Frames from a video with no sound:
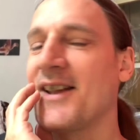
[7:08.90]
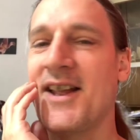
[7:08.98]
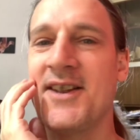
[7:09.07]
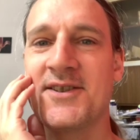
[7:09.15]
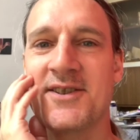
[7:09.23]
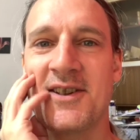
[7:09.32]

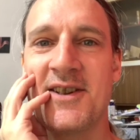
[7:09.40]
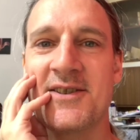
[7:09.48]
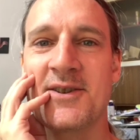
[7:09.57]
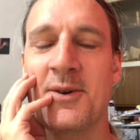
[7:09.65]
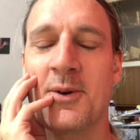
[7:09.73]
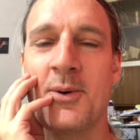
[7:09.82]
He's, he's
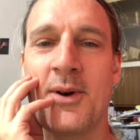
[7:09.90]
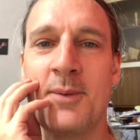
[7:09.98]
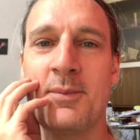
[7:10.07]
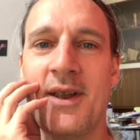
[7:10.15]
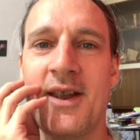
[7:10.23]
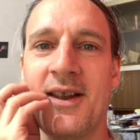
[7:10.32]
got
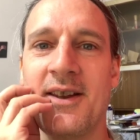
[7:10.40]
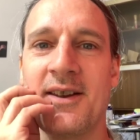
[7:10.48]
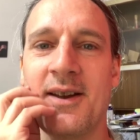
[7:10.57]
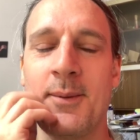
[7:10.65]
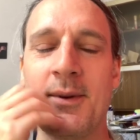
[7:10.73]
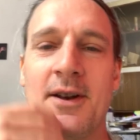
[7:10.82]
quite big.
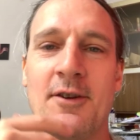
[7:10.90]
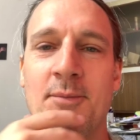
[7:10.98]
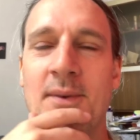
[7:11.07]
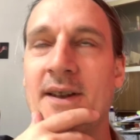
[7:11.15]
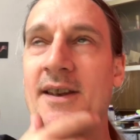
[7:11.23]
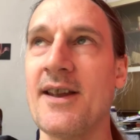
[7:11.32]
I mean, I've
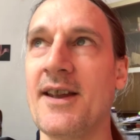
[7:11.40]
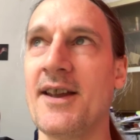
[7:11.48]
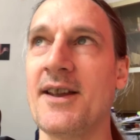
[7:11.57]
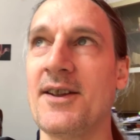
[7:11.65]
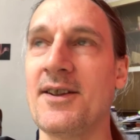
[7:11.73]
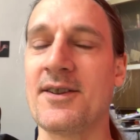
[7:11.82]
been
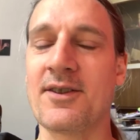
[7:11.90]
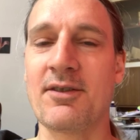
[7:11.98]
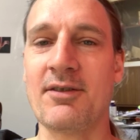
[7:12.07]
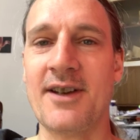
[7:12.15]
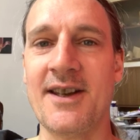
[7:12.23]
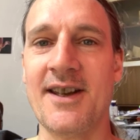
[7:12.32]
here
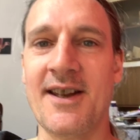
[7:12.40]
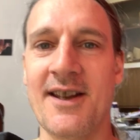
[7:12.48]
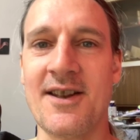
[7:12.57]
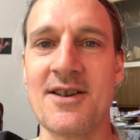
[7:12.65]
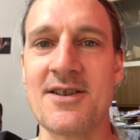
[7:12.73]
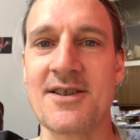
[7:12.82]
three
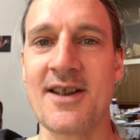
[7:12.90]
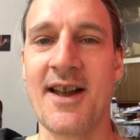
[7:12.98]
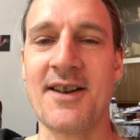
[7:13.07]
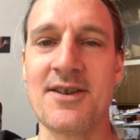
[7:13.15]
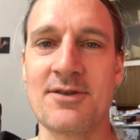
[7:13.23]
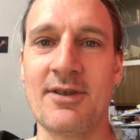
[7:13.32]
years
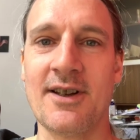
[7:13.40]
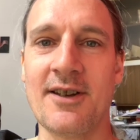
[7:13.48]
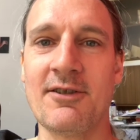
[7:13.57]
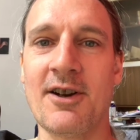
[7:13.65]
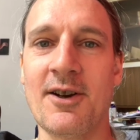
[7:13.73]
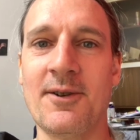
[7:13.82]
and he's really
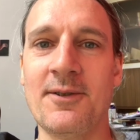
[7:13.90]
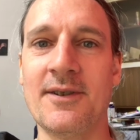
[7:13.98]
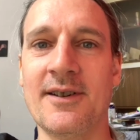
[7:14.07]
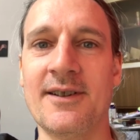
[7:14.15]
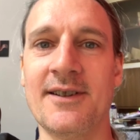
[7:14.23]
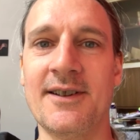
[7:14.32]
grown.
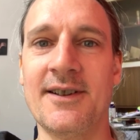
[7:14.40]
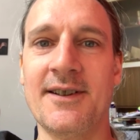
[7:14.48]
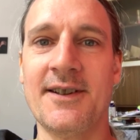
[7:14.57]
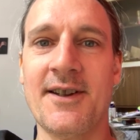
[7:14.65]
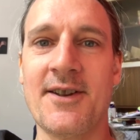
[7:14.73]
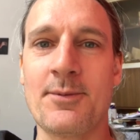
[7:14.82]

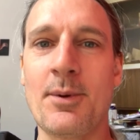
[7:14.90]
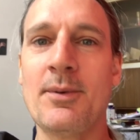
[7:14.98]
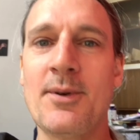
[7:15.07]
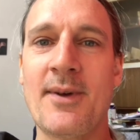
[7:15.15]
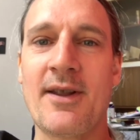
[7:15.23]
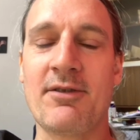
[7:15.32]
He's
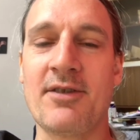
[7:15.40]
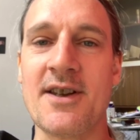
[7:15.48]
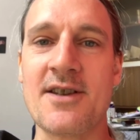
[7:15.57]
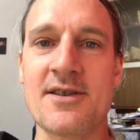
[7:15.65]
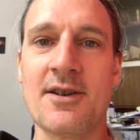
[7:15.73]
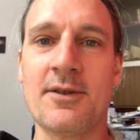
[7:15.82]
probably about three
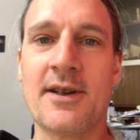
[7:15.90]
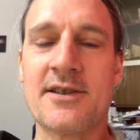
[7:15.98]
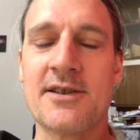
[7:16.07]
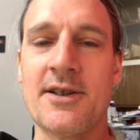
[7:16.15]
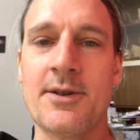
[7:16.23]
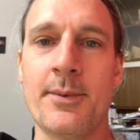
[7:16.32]
years old,
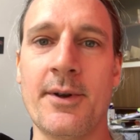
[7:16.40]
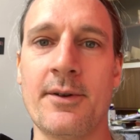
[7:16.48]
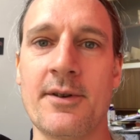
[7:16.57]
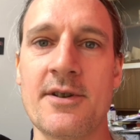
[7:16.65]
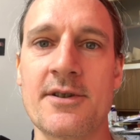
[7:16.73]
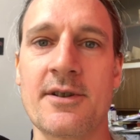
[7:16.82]
actually, to be
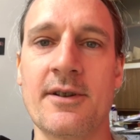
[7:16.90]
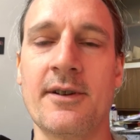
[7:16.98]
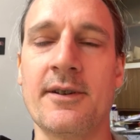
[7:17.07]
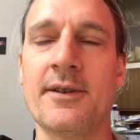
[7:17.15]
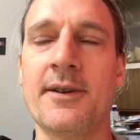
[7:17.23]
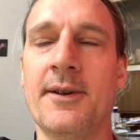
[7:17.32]
honest.
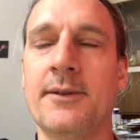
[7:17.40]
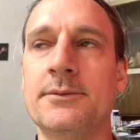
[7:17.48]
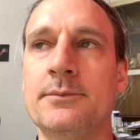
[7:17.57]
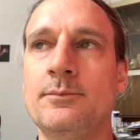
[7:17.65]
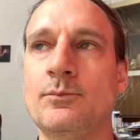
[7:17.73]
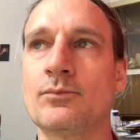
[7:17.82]

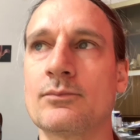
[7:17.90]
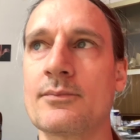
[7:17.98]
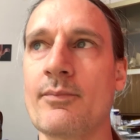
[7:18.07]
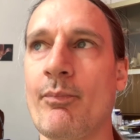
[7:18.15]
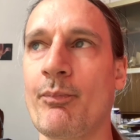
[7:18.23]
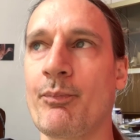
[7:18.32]
Um,
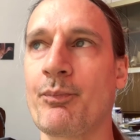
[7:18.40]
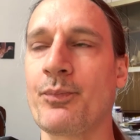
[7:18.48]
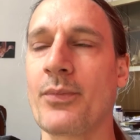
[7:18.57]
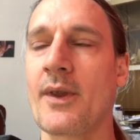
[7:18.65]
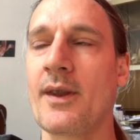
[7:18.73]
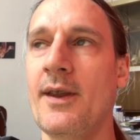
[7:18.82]

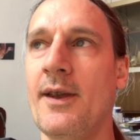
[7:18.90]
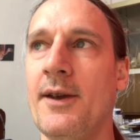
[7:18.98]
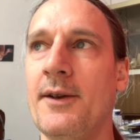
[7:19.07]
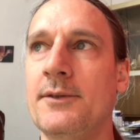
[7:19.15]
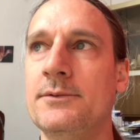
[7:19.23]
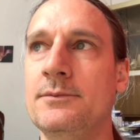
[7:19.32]
yeah.